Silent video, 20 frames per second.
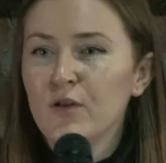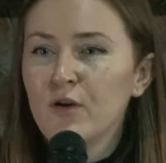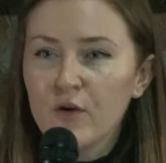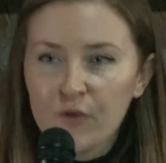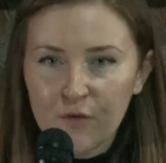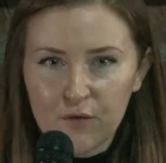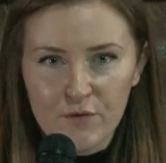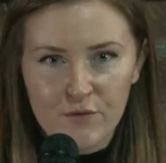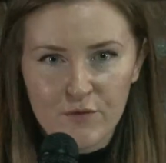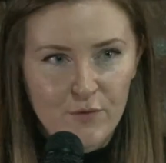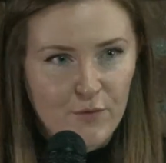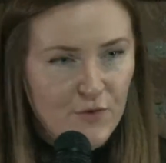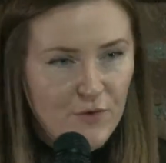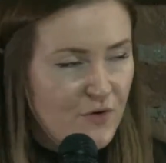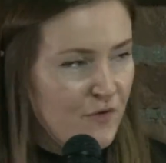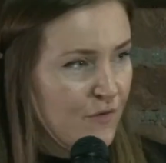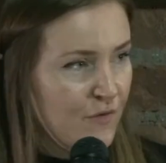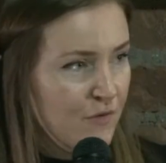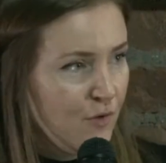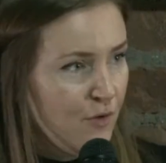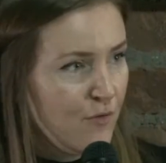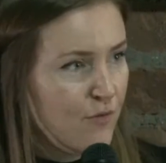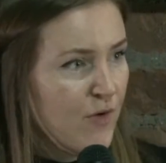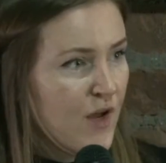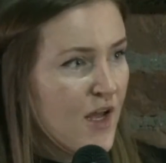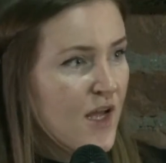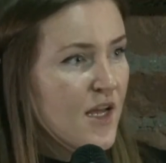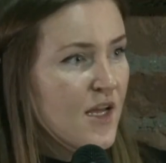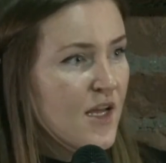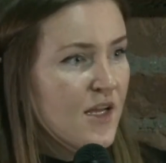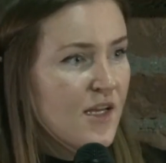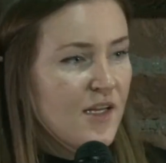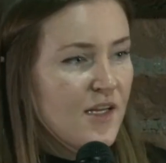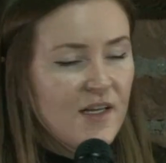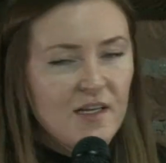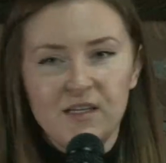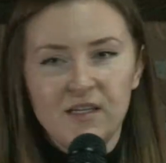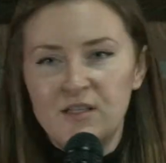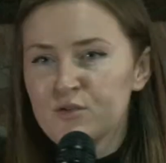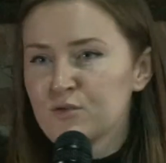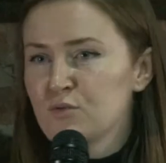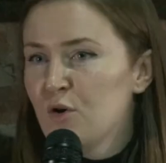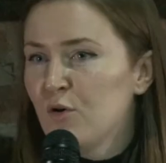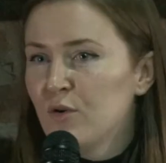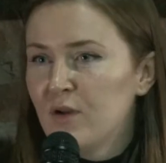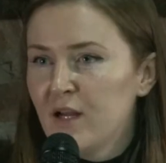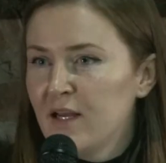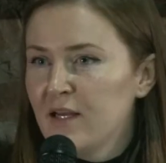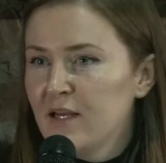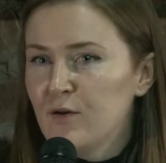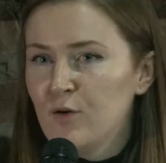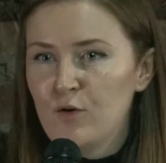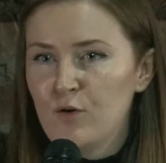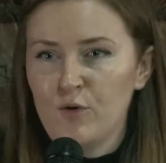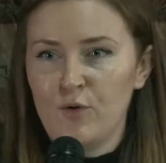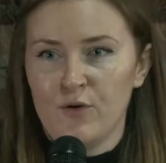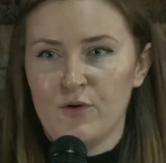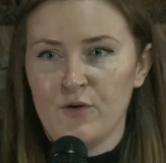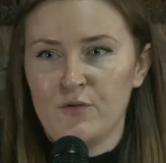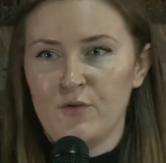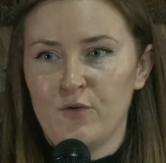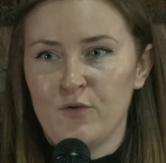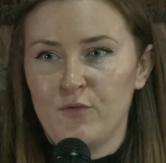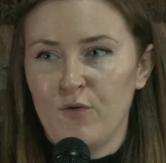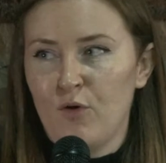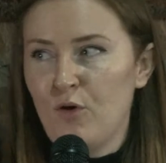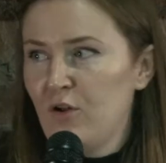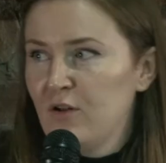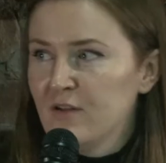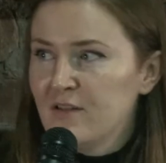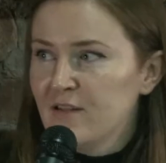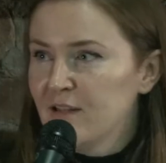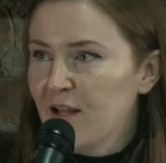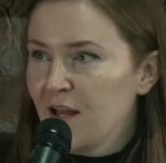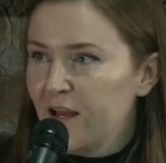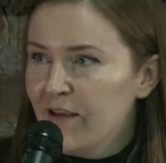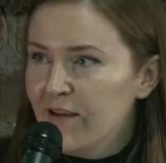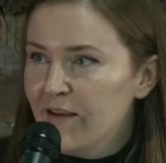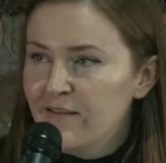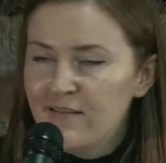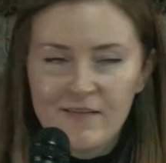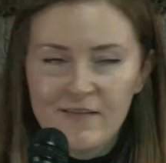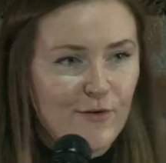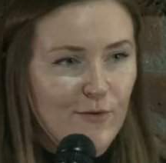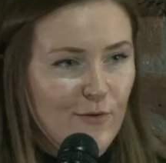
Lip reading: The others, who are just sort of trolling, or who sort of alt-light,